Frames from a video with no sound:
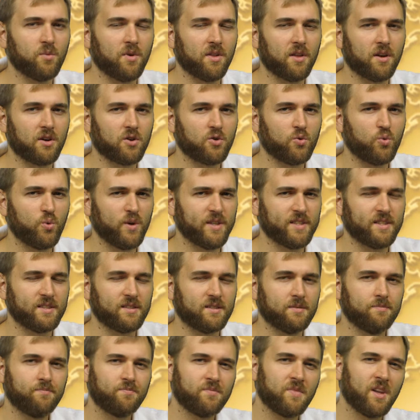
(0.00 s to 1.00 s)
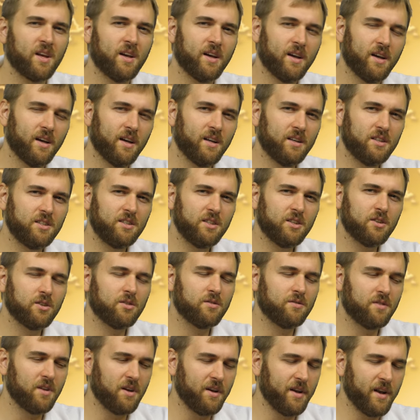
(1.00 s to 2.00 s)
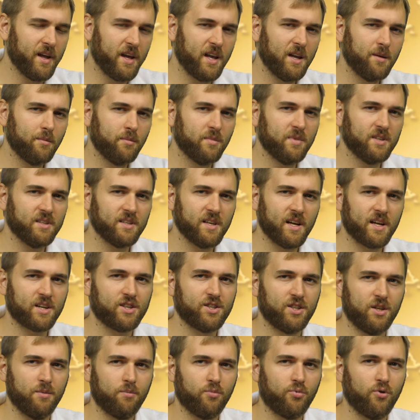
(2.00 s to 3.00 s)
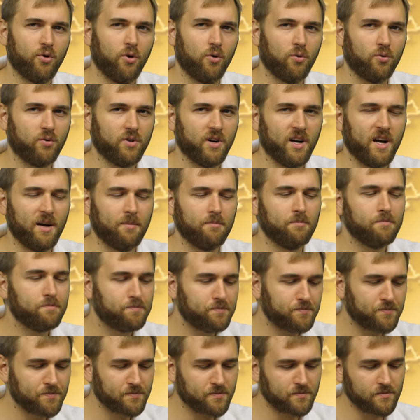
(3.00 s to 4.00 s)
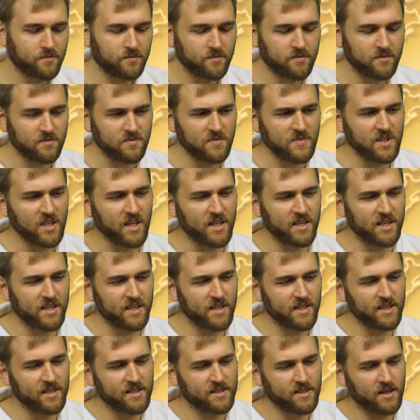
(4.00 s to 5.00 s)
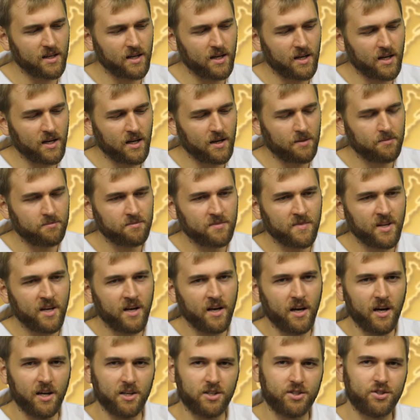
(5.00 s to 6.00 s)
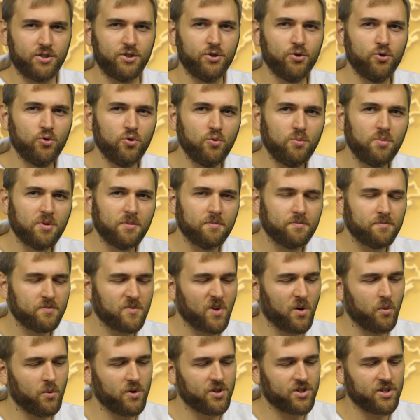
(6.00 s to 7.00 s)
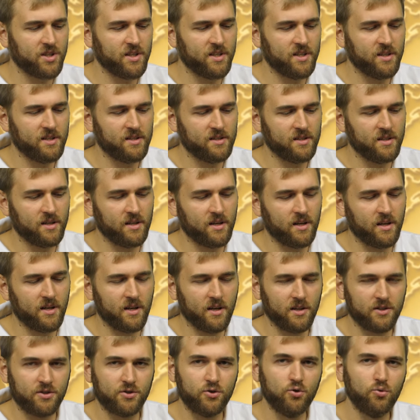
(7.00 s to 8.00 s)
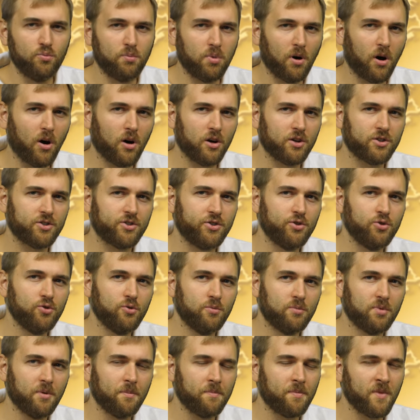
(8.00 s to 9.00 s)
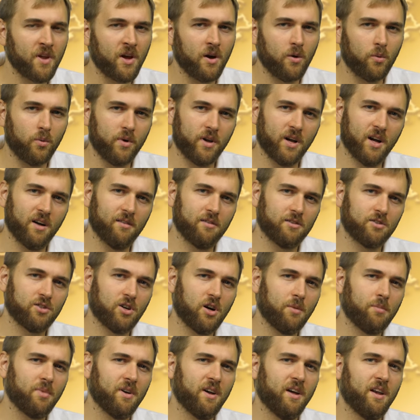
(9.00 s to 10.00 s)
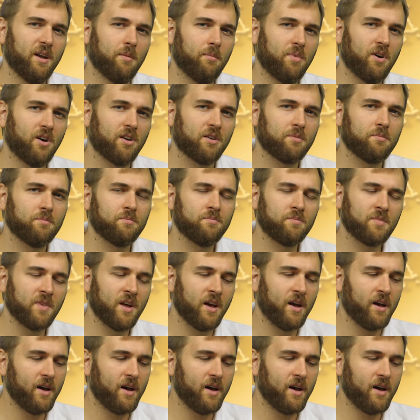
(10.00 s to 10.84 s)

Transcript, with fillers: with a twist. And here the name is actually Program. It is a, a tube, which is a, a two-part tube. We have a top and a bottom,